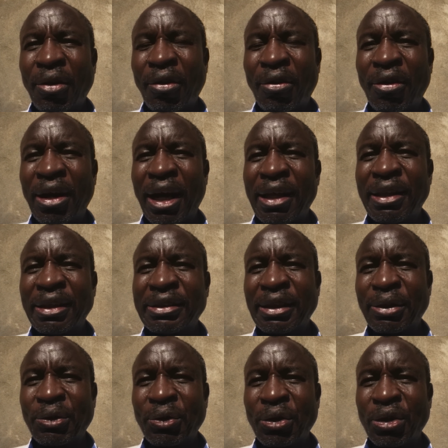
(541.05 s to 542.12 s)
All other
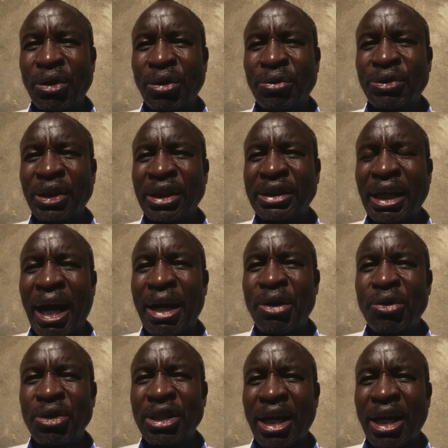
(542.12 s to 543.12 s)
security officers are not